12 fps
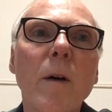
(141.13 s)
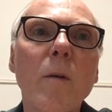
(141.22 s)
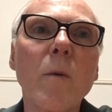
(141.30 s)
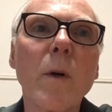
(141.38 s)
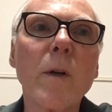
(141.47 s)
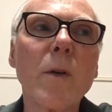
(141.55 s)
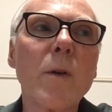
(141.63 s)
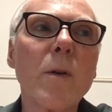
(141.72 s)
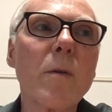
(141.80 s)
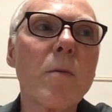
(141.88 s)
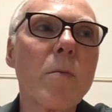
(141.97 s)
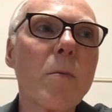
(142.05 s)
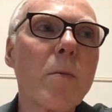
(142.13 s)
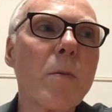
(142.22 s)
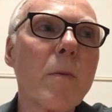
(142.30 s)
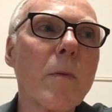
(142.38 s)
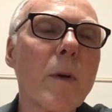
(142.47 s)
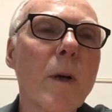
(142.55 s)
which
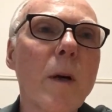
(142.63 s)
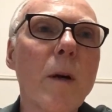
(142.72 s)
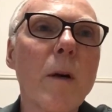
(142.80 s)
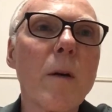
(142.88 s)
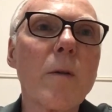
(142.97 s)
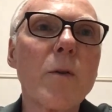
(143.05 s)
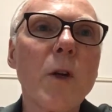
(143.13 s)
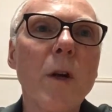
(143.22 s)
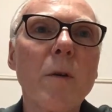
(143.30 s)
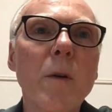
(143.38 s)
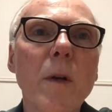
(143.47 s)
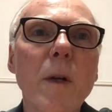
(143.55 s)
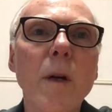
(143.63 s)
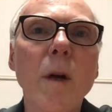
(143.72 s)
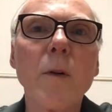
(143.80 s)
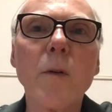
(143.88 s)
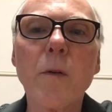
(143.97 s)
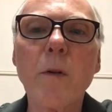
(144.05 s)
generally
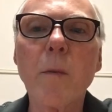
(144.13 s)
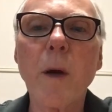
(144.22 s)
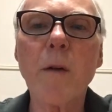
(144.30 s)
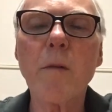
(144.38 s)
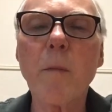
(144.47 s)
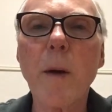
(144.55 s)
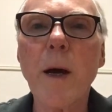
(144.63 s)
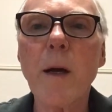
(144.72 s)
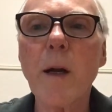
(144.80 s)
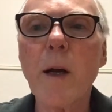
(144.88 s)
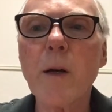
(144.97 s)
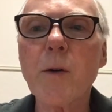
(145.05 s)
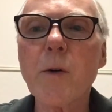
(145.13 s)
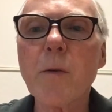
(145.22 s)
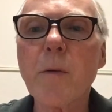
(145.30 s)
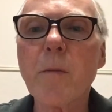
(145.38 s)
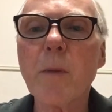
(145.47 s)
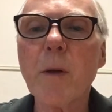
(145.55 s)
causes some kind of a backlash
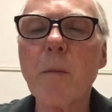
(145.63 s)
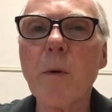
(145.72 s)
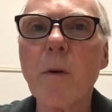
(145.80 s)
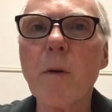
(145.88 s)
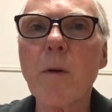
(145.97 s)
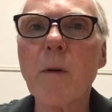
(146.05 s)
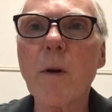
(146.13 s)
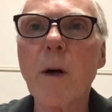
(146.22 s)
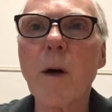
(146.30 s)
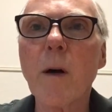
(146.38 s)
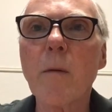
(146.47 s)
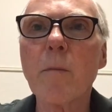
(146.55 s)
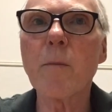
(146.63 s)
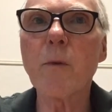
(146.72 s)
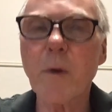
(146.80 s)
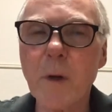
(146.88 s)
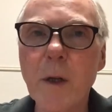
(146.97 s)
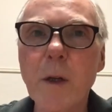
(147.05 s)
from people.
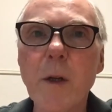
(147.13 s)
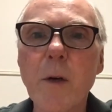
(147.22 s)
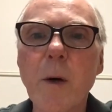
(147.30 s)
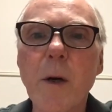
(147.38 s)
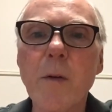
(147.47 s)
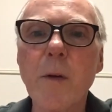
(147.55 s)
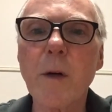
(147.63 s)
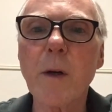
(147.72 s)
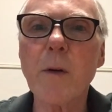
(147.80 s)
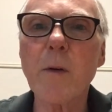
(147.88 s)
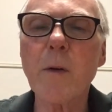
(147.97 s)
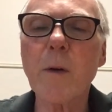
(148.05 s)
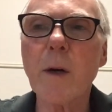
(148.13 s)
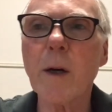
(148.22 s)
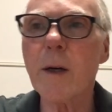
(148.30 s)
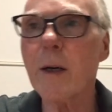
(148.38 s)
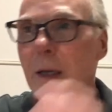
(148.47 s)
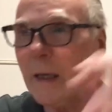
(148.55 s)
Certainly in the US it does.
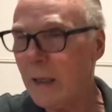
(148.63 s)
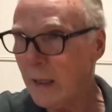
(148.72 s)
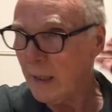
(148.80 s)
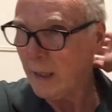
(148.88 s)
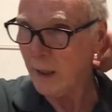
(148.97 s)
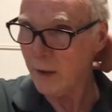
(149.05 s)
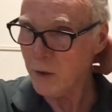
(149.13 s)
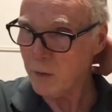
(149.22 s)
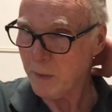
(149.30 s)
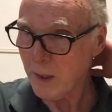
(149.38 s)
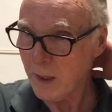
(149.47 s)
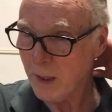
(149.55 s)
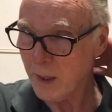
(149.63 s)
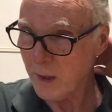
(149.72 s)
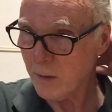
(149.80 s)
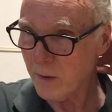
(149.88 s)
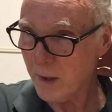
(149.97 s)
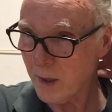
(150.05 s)
Here in Japan, I
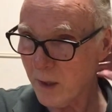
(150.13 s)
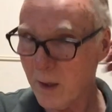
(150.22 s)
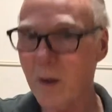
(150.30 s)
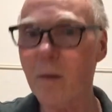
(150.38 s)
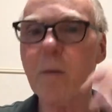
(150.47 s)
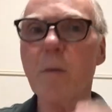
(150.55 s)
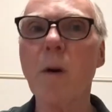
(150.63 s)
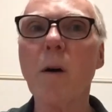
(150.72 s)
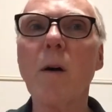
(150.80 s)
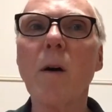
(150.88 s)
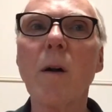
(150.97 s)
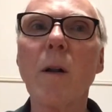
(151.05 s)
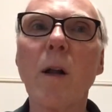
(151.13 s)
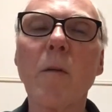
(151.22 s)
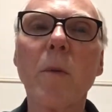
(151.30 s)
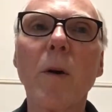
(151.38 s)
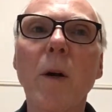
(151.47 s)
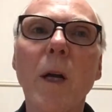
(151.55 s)
don't think a lot
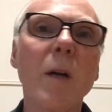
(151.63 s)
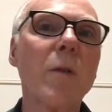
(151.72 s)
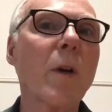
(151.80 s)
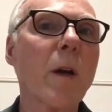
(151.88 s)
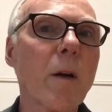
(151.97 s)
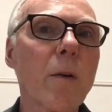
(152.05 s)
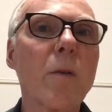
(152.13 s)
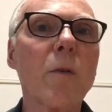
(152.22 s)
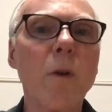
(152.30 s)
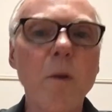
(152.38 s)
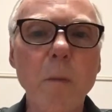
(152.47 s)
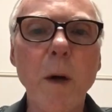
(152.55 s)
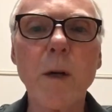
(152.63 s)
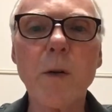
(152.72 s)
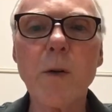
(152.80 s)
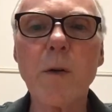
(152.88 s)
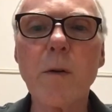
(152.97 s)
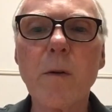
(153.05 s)
of beer geeks care so
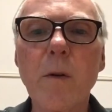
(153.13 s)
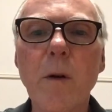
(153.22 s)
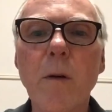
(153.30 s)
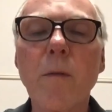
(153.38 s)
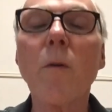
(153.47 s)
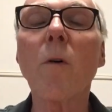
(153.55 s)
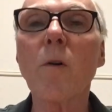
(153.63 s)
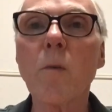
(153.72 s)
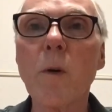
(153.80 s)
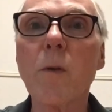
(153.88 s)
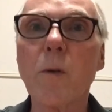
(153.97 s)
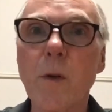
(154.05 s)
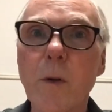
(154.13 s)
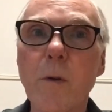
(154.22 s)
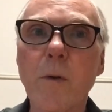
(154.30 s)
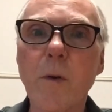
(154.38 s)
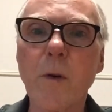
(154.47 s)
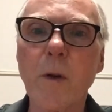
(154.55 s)
much. Foreign ones do,
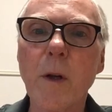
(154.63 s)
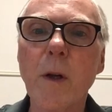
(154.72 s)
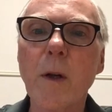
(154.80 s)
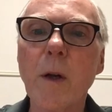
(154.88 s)
certainly.